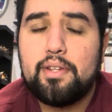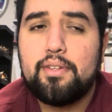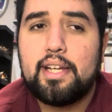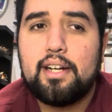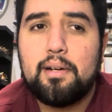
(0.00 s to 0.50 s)
through
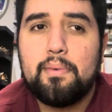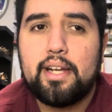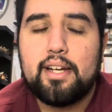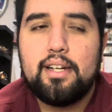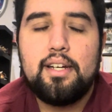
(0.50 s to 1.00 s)
the year, I'm
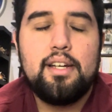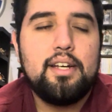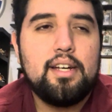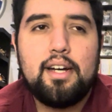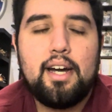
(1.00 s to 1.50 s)
like,
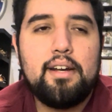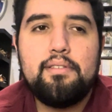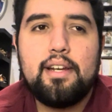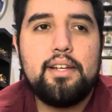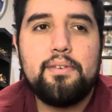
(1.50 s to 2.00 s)
I
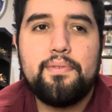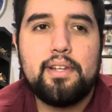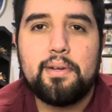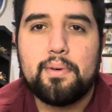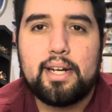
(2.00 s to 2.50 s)
really don't feel
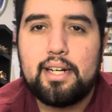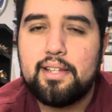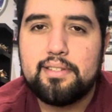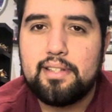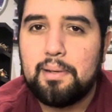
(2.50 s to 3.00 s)
like working on
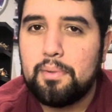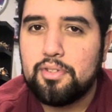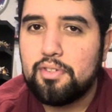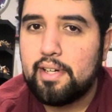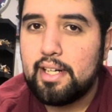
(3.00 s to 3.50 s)
the stop
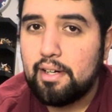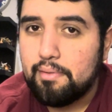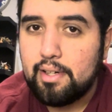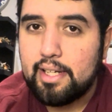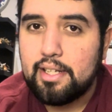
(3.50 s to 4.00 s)
motion right now. I
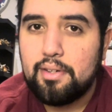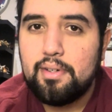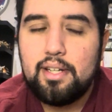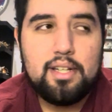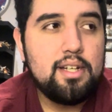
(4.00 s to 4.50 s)
really don't.
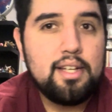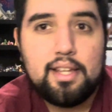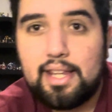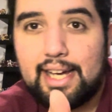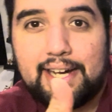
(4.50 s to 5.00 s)

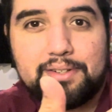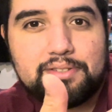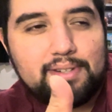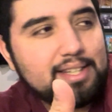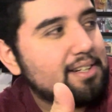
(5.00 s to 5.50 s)
That house
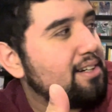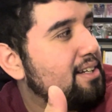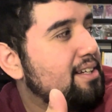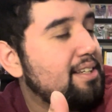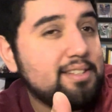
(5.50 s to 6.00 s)
right there
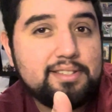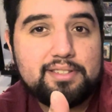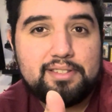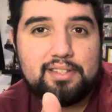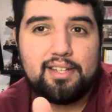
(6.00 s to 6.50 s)

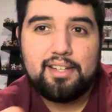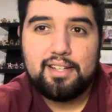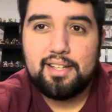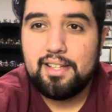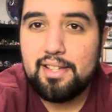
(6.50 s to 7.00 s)
is,
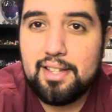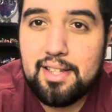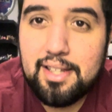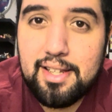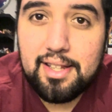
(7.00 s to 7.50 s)

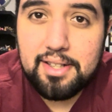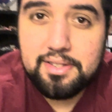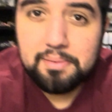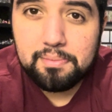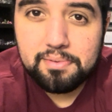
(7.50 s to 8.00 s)
there's
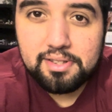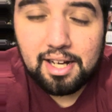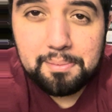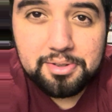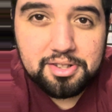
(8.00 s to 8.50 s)
some
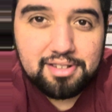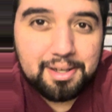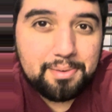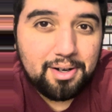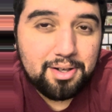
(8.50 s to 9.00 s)
stop motion
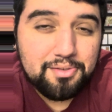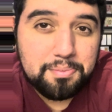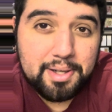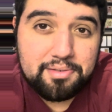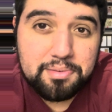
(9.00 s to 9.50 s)
crap all over
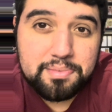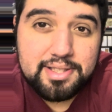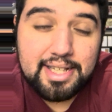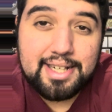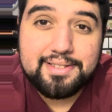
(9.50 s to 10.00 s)
my room.
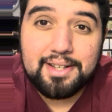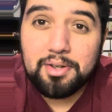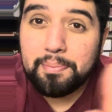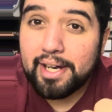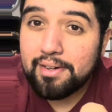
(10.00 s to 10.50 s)
Dead ass. That whole
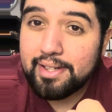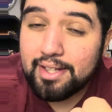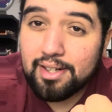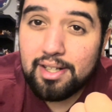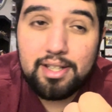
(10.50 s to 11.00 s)
pile right
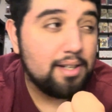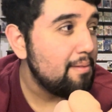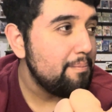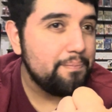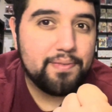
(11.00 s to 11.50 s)
there,
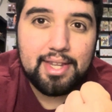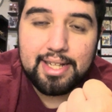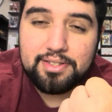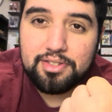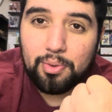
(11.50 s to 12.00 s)

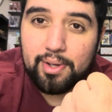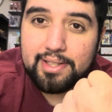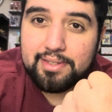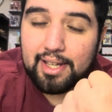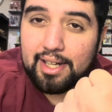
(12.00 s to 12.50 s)
that's
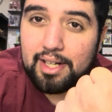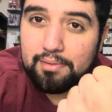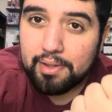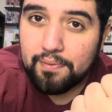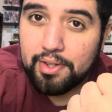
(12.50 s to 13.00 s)
toys I gotta
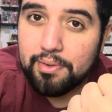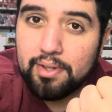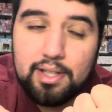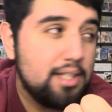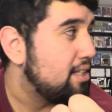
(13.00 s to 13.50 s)
review.
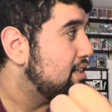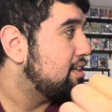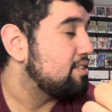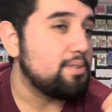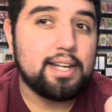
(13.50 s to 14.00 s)

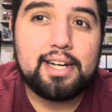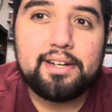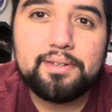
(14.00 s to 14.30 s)
So I got a little